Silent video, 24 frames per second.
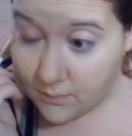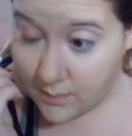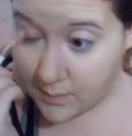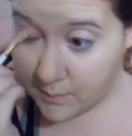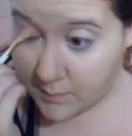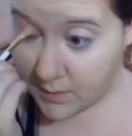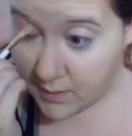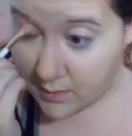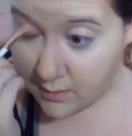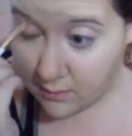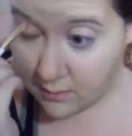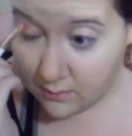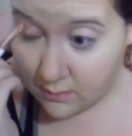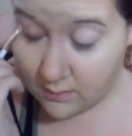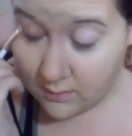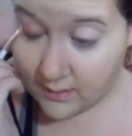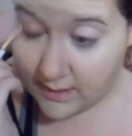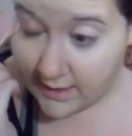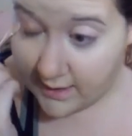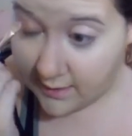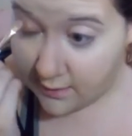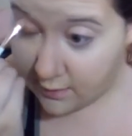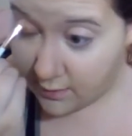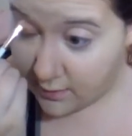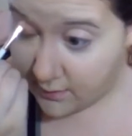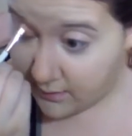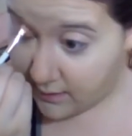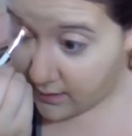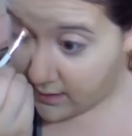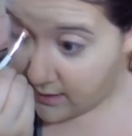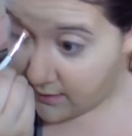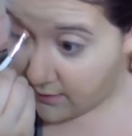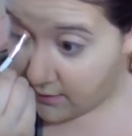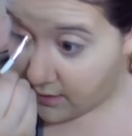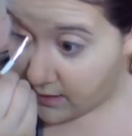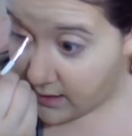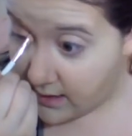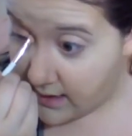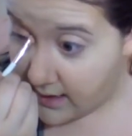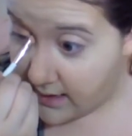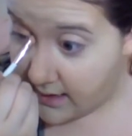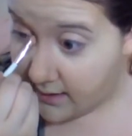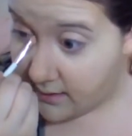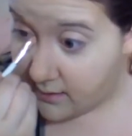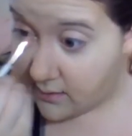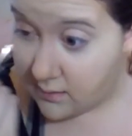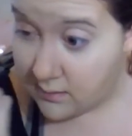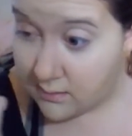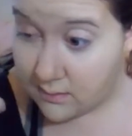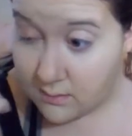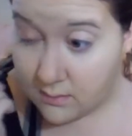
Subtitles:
I'm gonna go lighter on the other eye